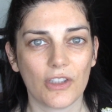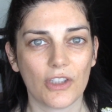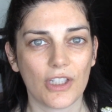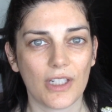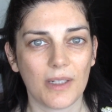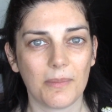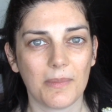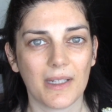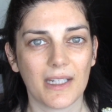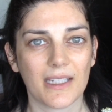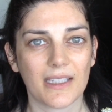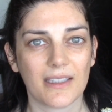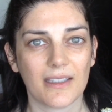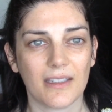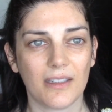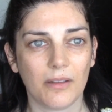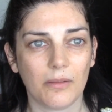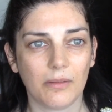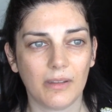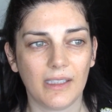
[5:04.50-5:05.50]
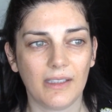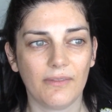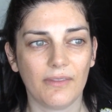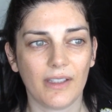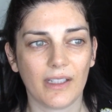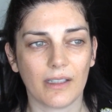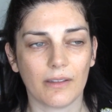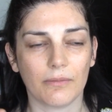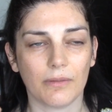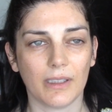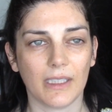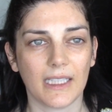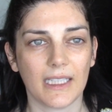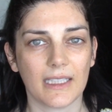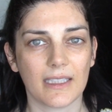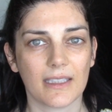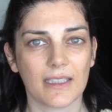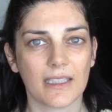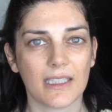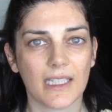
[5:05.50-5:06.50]
sheet masks that don't leave like a really
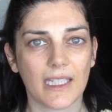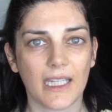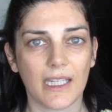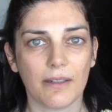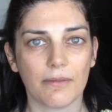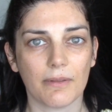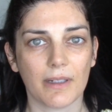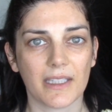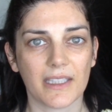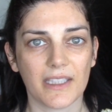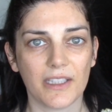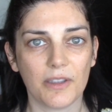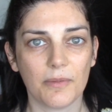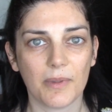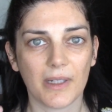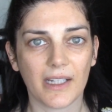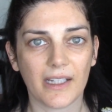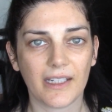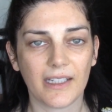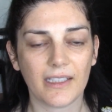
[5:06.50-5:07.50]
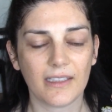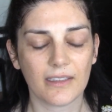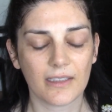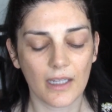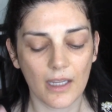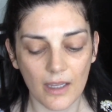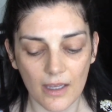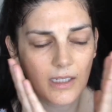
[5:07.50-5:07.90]
sticky residue behind.